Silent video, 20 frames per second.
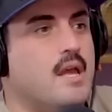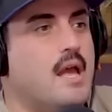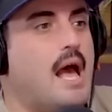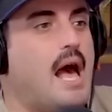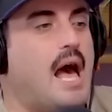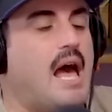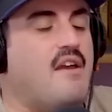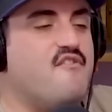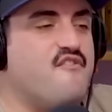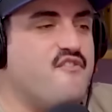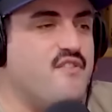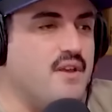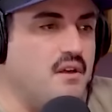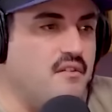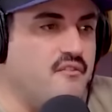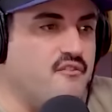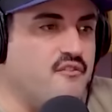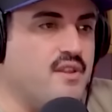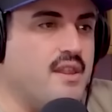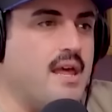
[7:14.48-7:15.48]
I feel
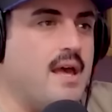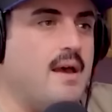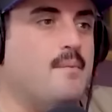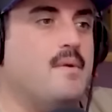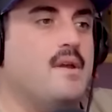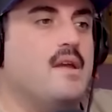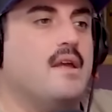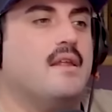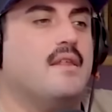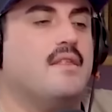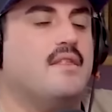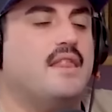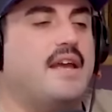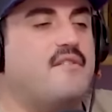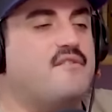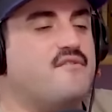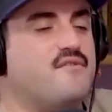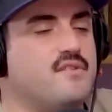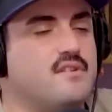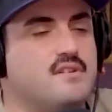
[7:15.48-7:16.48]
for them. They've,
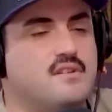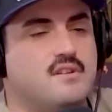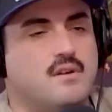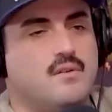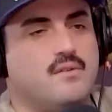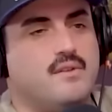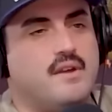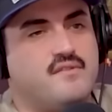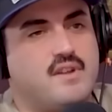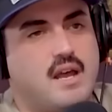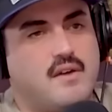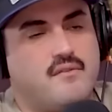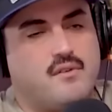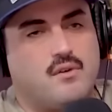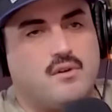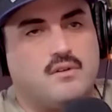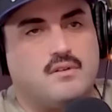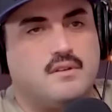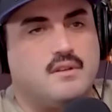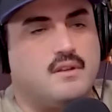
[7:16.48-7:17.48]
you know, they've
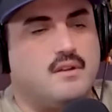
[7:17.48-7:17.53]
never, you know,